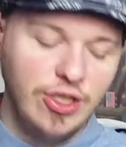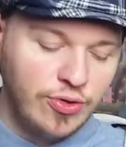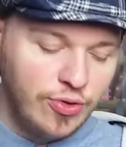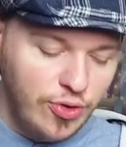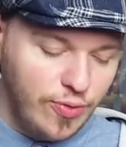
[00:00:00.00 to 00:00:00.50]

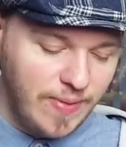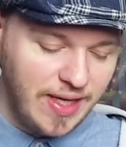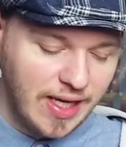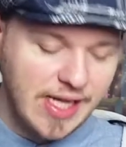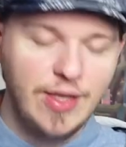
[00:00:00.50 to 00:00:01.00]
drew
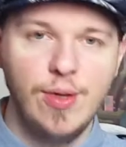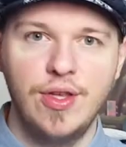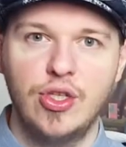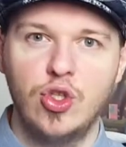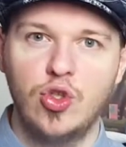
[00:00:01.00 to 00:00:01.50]
me into
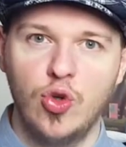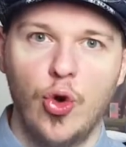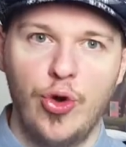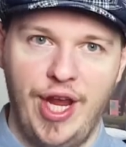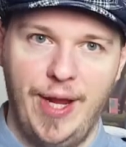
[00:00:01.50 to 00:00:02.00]
the
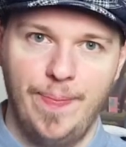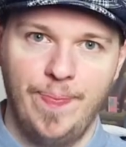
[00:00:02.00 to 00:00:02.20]
story.